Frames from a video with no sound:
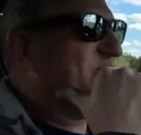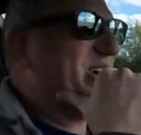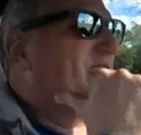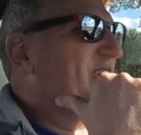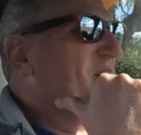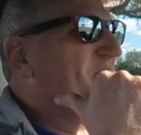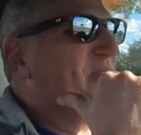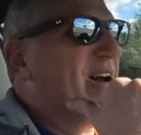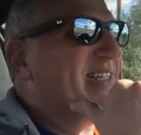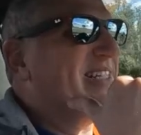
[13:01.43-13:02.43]
Good turbo
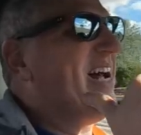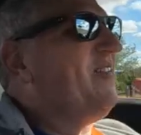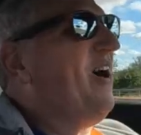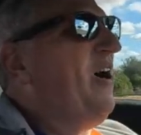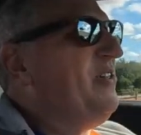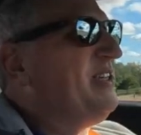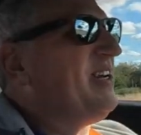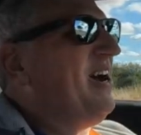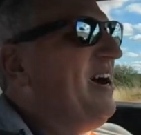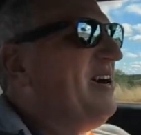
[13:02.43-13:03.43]
noises out of all these
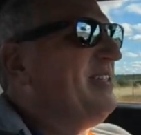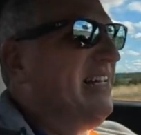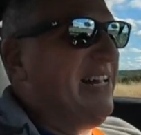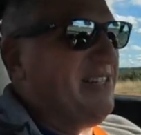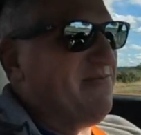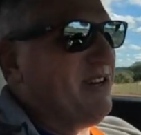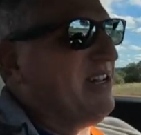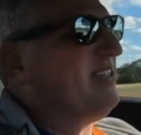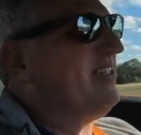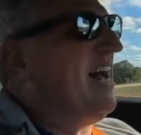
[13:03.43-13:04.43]
cars. They get some
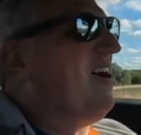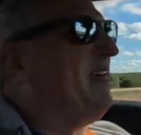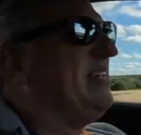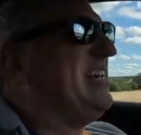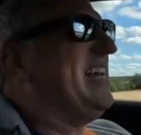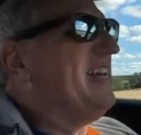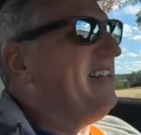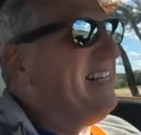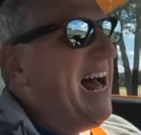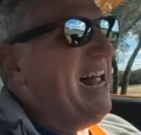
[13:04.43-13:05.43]
good sound.
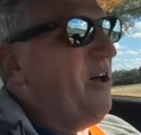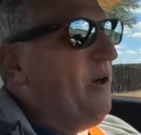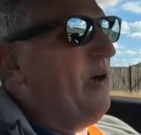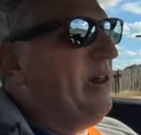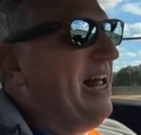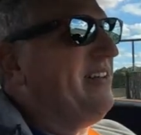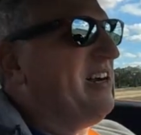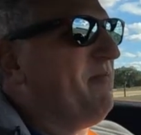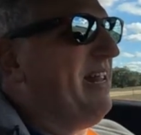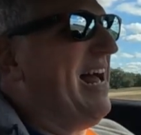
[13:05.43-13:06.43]
Not a whole lot of
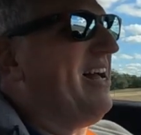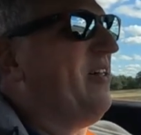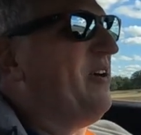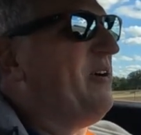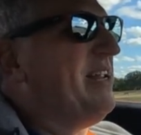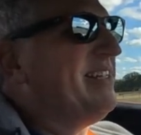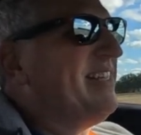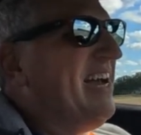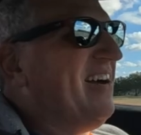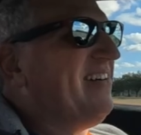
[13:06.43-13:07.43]
turbo lag, although it is
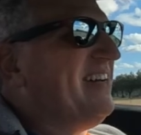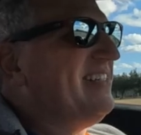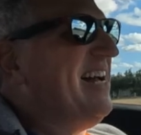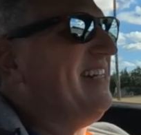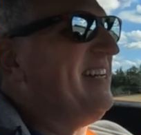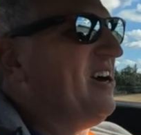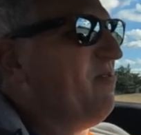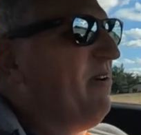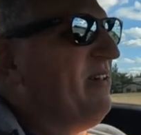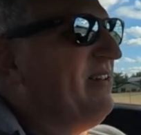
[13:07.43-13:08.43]
there. It's not
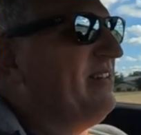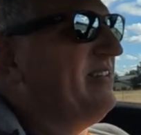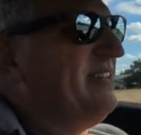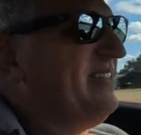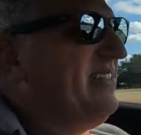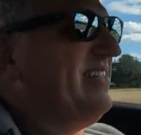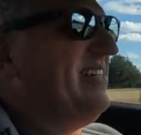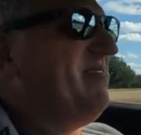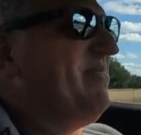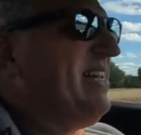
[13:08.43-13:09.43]
terrible.
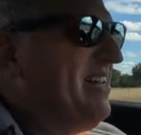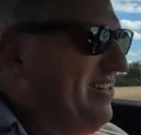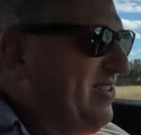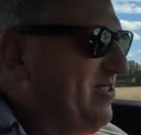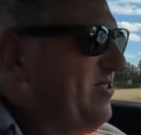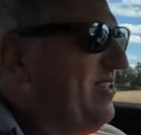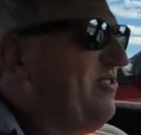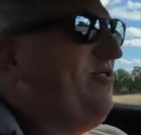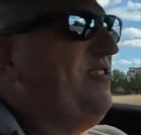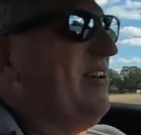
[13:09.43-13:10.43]
But again,
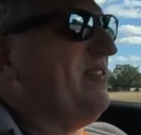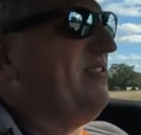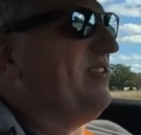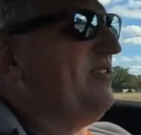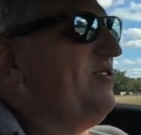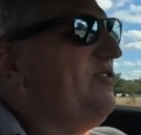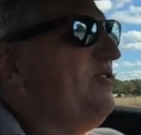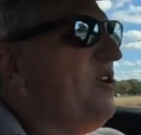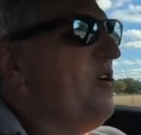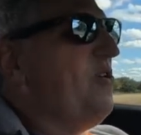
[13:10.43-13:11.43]
these shifts just
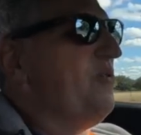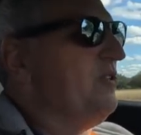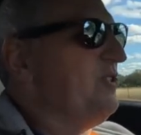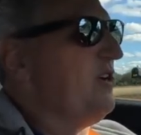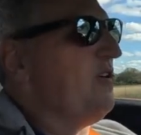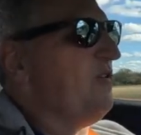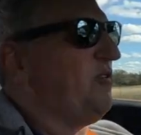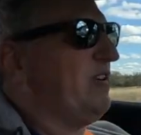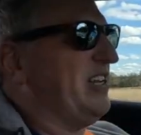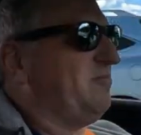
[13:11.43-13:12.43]
so
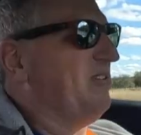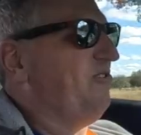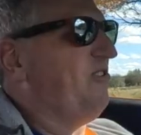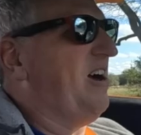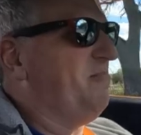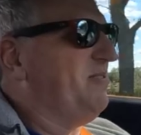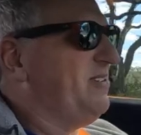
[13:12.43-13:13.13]
crisp and sharp.